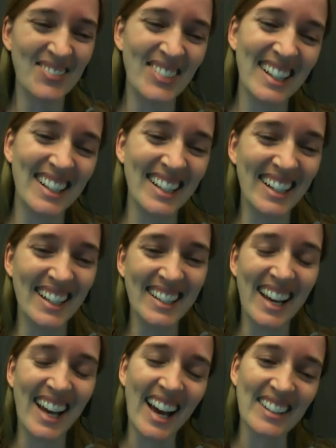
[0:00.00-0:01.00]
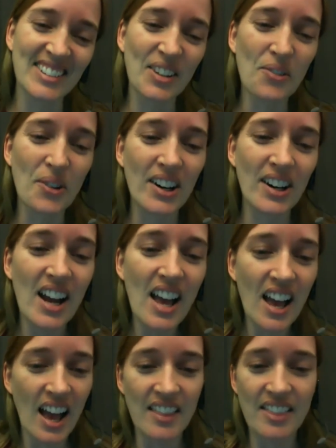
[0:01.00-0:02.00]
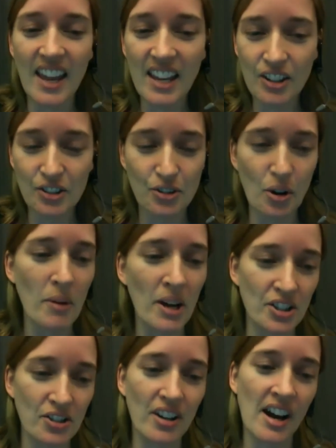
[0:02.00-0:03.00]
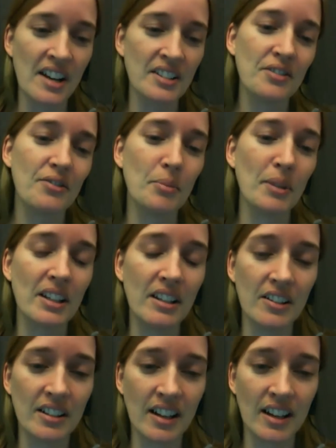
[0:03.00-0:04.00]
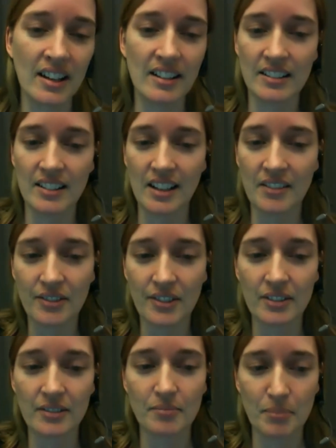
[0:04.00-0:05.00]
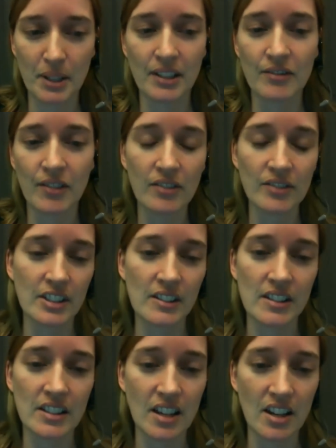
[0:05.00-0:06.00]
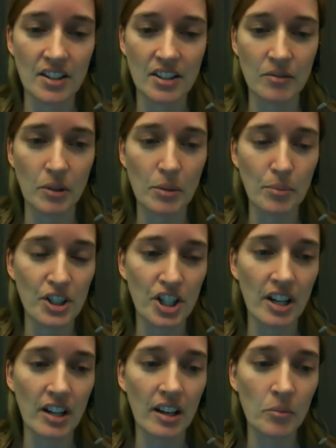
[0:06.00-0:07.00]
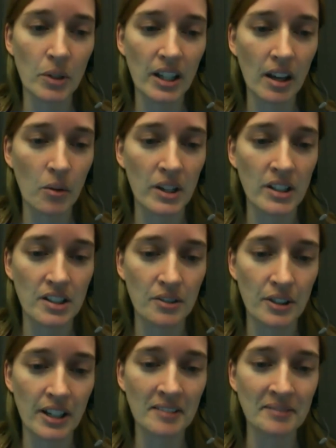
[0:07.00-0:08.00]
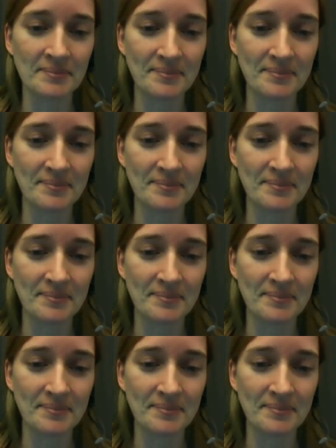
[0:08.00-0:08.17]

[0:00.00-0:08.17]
But yeah, so thank you so much, you guys, for being here tonight and for being involved in the discussion. We appreciate it, and we can't wait to do it again.